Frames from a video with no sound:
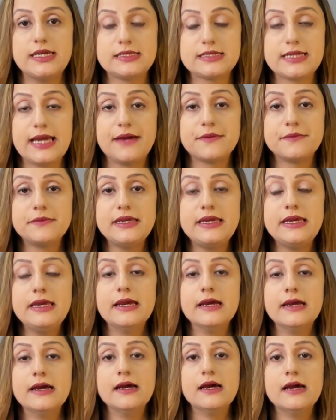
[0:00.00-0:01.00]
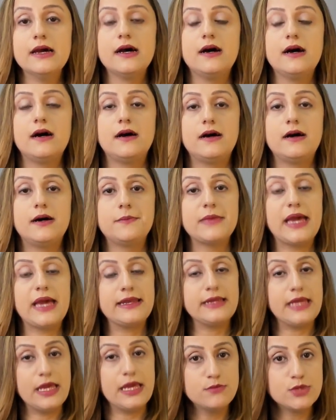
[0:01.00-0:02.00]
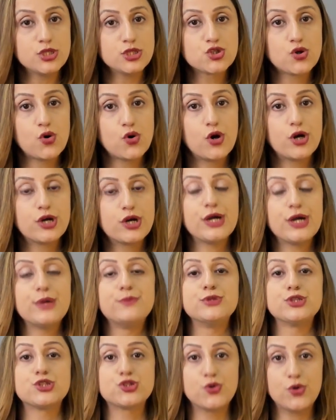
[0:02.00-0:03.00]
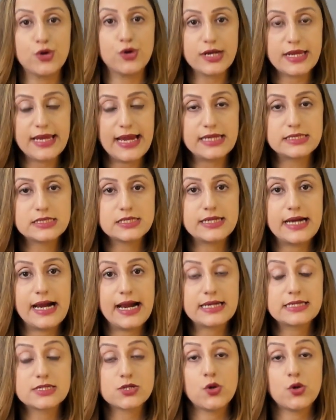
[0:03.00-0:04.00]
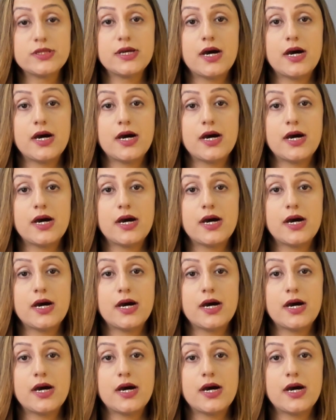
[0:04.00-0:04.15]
It can be um, an immature, a mature cataract.